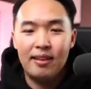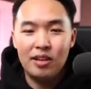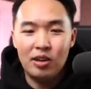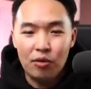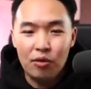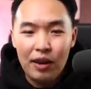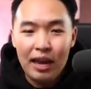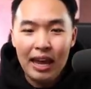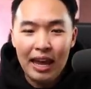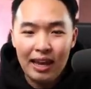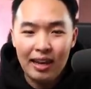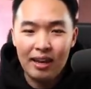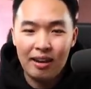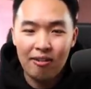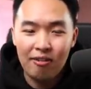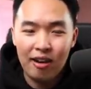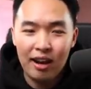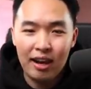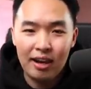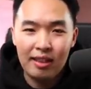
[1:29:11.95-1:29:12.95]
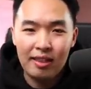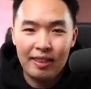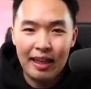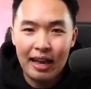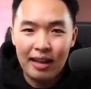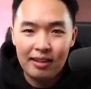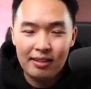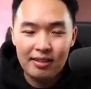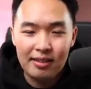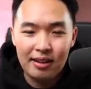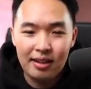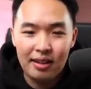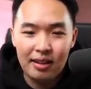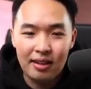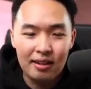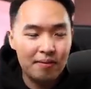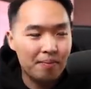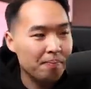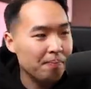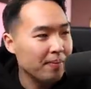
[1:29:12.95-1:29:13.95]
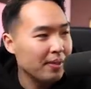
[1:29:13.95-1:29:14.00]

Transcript: you've hit it, right? That is the,